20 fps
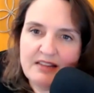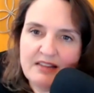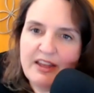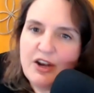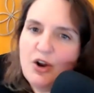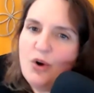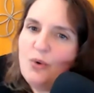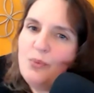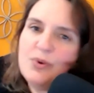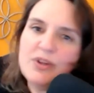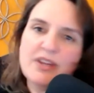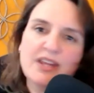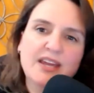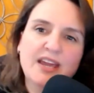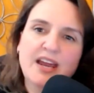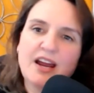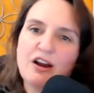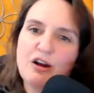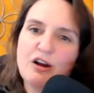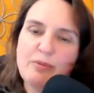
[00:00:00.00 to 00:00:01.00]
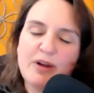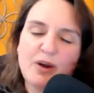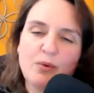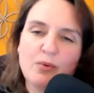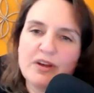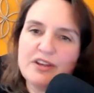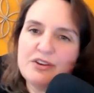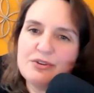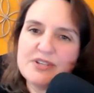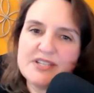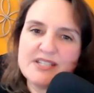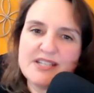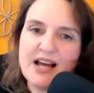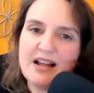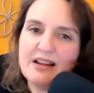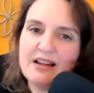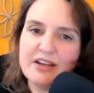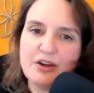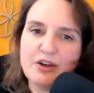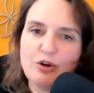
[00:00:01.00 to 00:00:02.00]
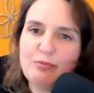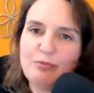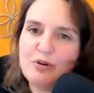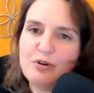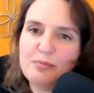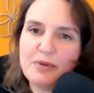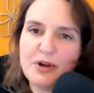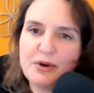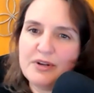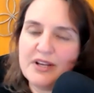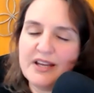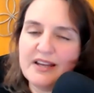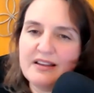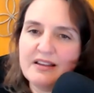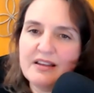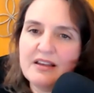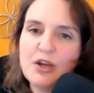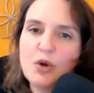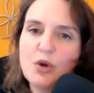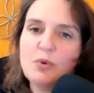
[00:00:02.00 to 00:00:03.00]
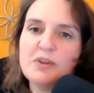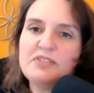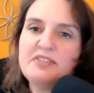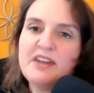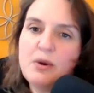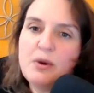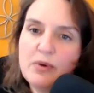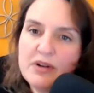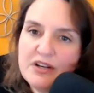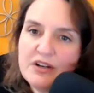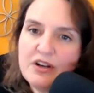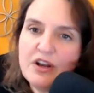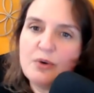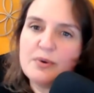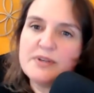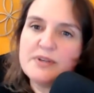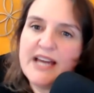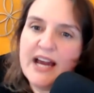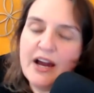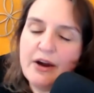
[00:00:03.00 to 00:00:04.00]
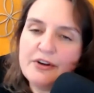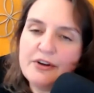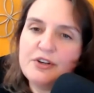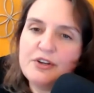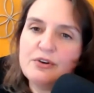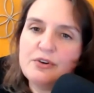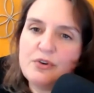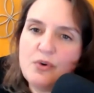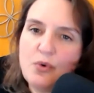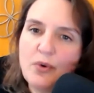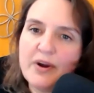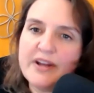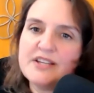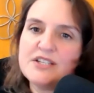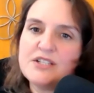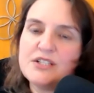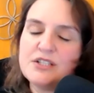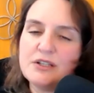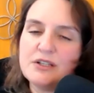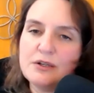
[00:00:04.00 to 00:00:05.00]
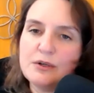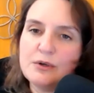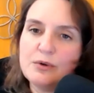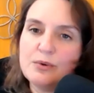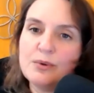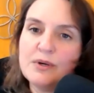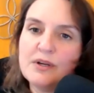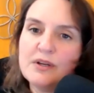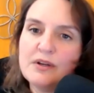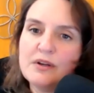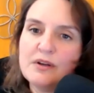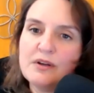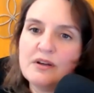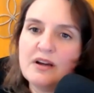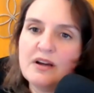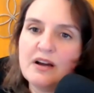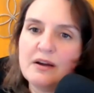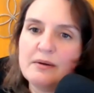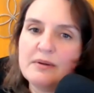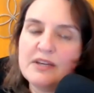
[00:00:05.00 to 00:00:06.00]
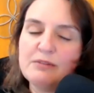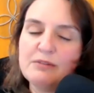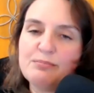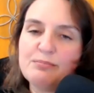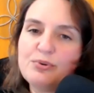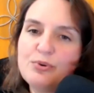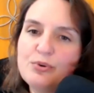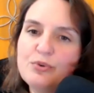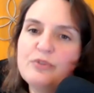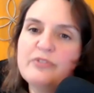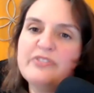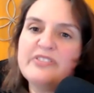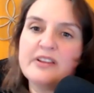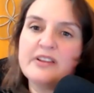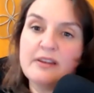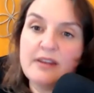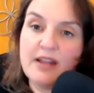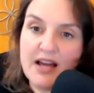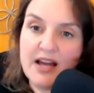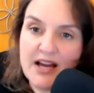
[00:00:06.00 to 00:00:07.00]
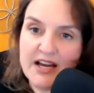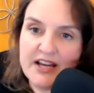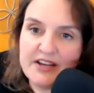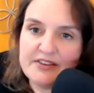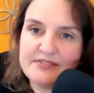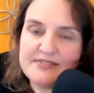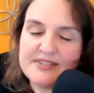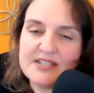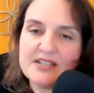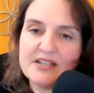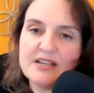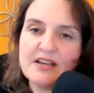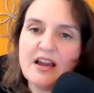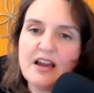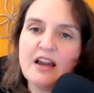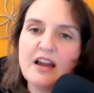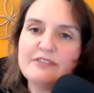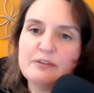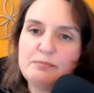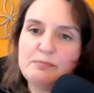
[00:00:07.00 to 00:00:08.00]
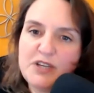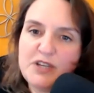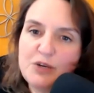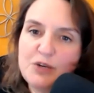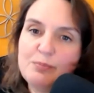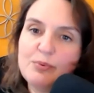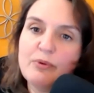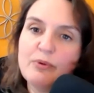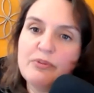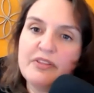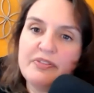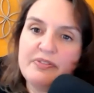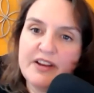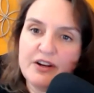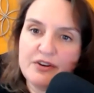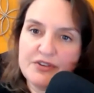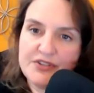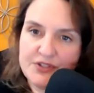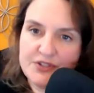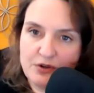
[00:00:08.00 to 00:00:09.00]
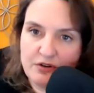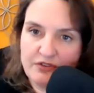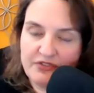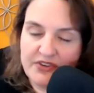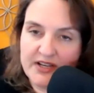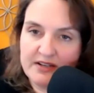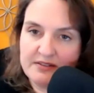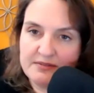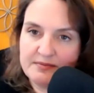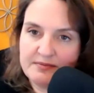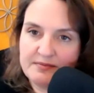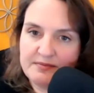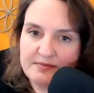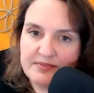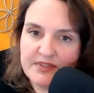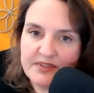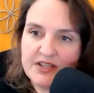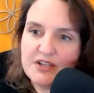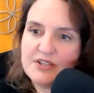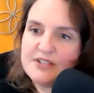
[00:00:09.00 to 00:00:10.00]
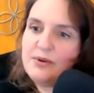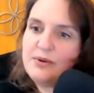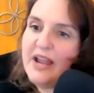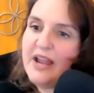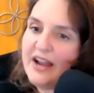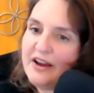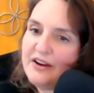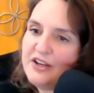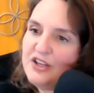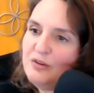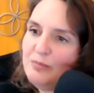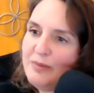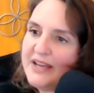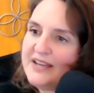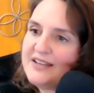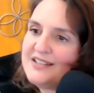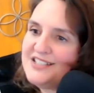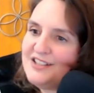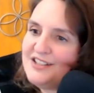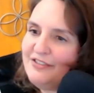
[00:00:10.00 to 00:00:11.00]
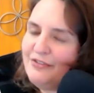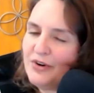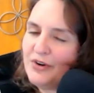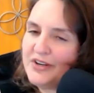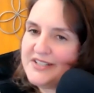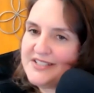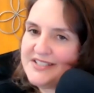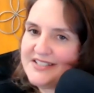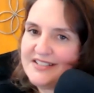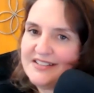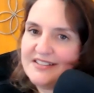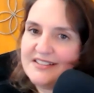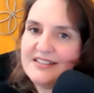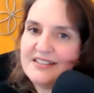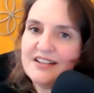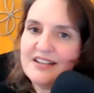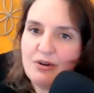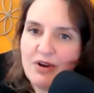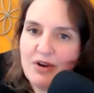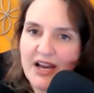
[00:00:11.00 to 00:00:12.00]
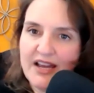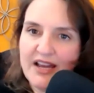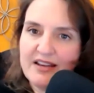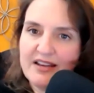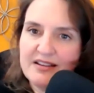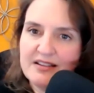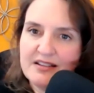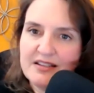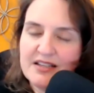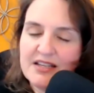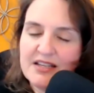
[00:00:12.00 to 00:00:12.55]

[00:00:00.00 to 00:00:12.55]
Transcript: They don't really care about what you're selling or promoting. What they want to know is how you're going to uh, improve the lives of the people that they're serving. So, how do you make a difference? Okay.